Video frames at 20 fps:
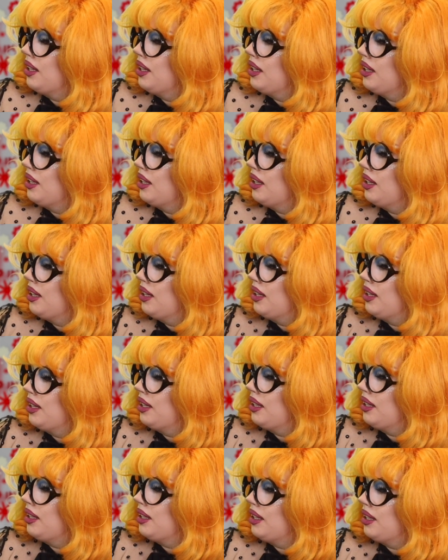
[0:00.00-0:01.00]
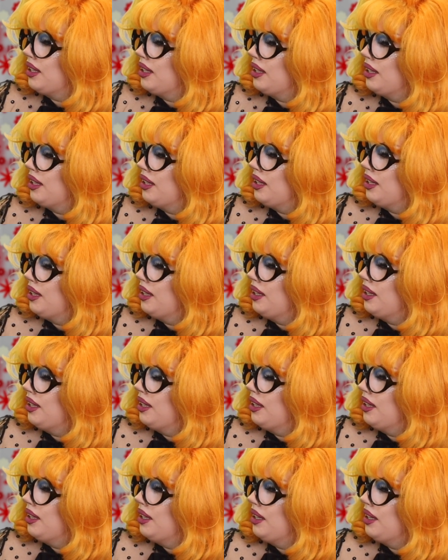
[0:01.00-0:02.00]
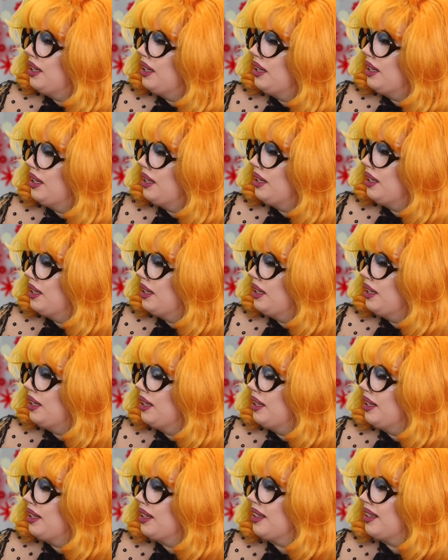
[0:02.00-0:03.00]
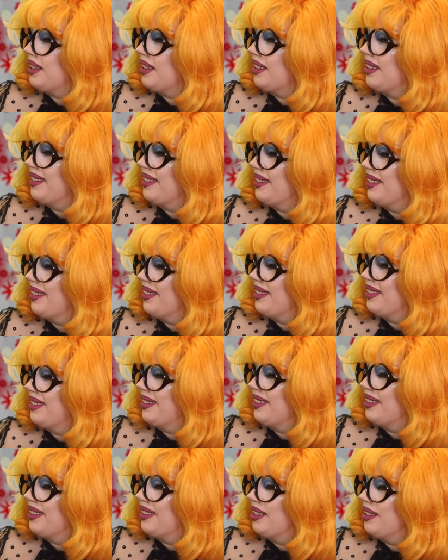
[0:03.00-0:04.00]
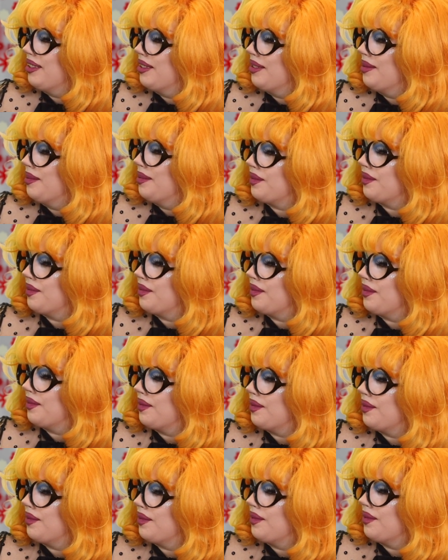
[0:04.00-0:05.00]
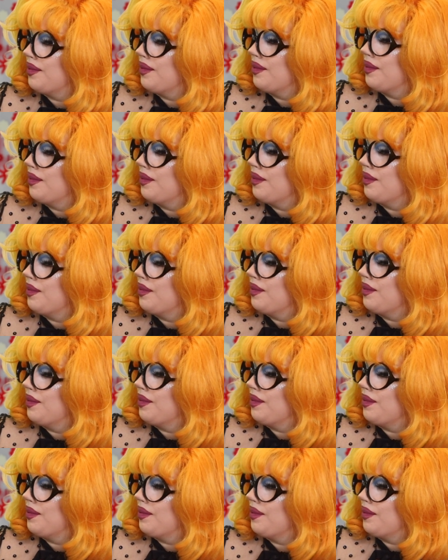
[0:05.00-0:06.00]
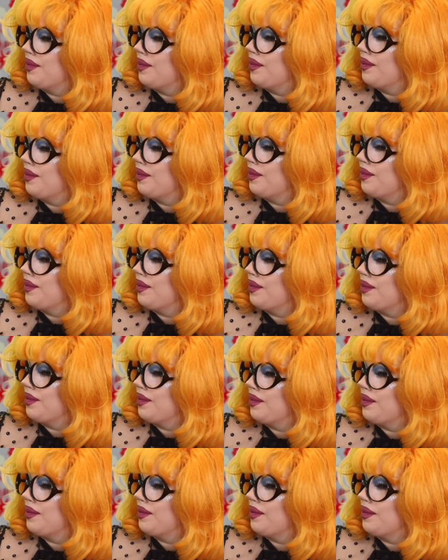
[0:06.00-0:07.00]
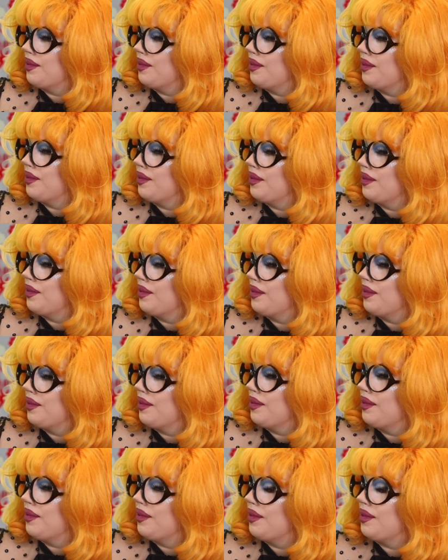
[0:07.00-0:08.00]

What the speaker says: The person shown says nothing.